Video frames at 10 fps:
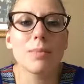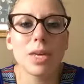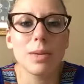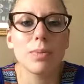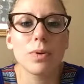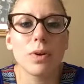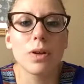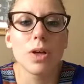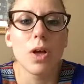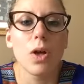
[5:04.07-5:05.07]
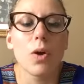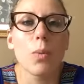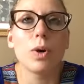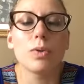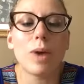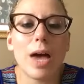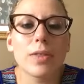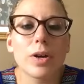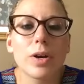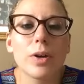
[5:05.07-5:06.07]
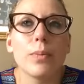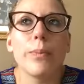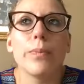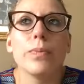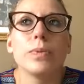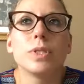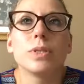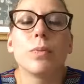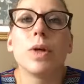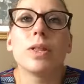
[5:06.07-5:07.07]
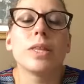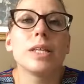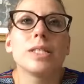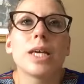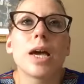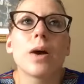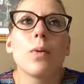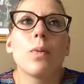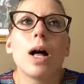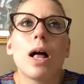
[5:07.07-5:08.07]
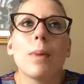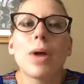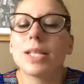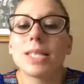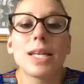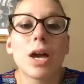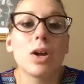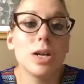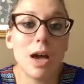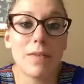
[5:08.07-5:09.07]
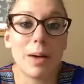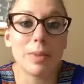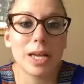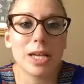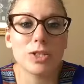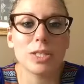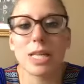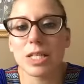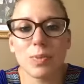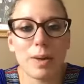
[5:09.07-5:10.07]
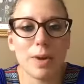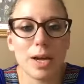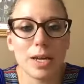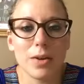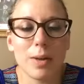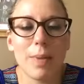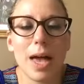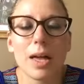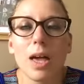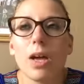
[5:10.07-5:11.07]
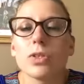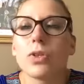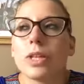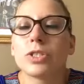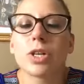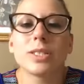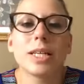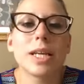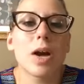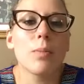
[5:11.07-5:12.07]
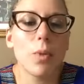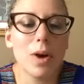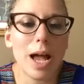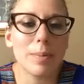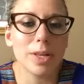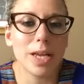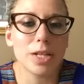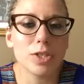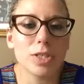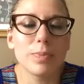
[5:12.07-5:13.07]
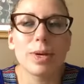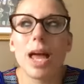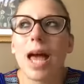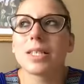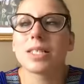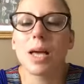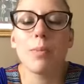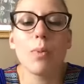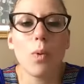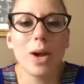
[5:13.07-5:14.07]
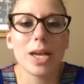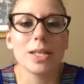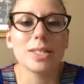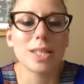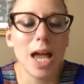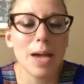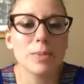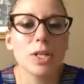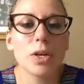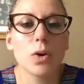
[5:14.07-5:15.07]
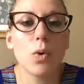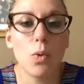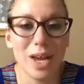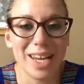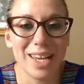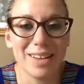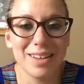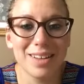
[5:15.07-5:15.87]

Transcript: people would rather, well, they'd say, well, I'm not sending out enough applications. That's why I'm not hearing back. So they'll start sending out more applications. But at some point, it's time to quit